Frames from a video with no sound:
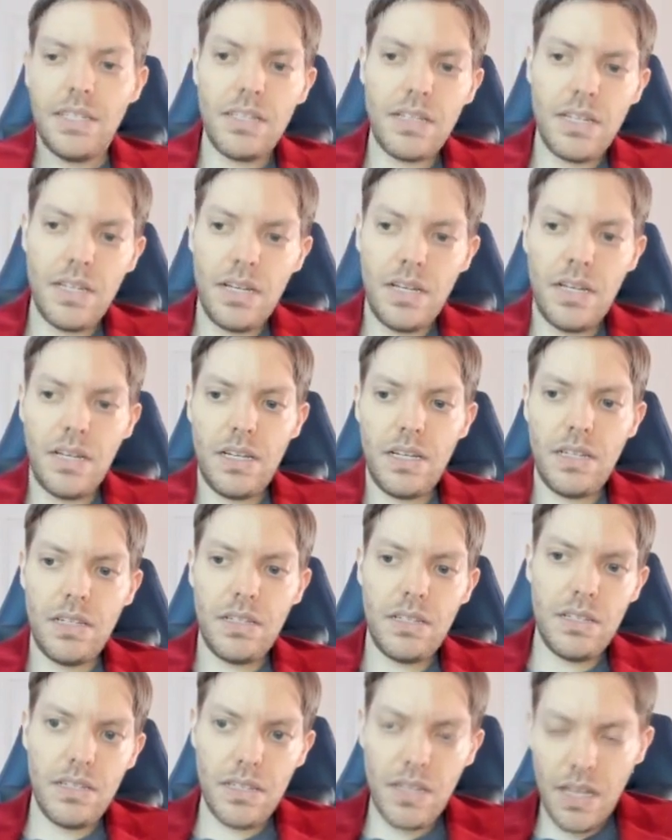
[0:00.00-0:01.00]
uh,
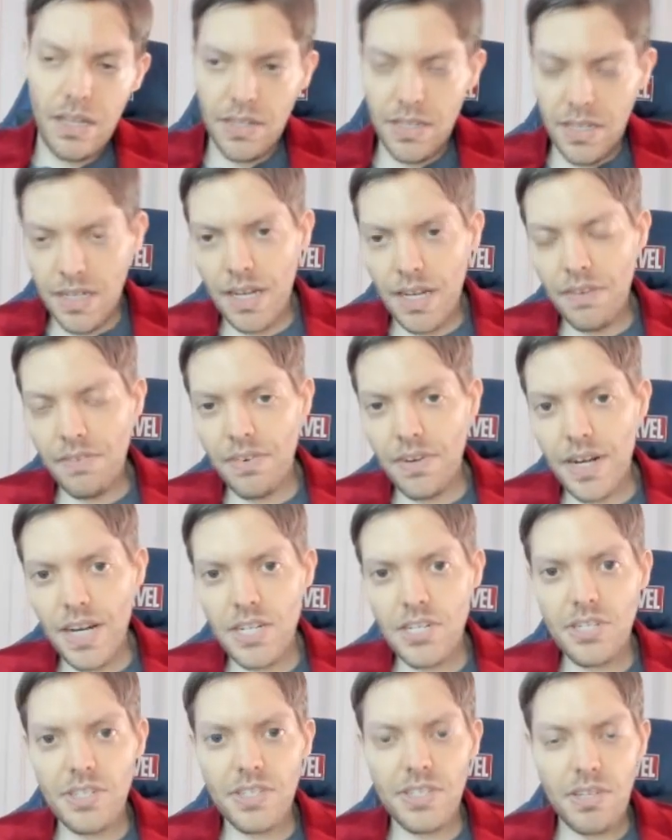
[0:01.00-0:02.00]
the Endeavor
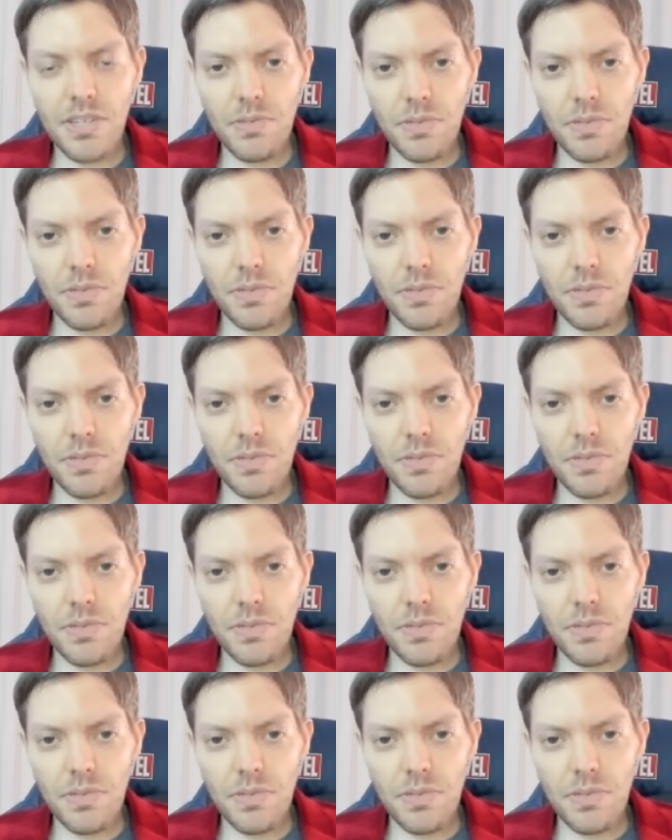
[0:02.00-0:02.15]
Agency,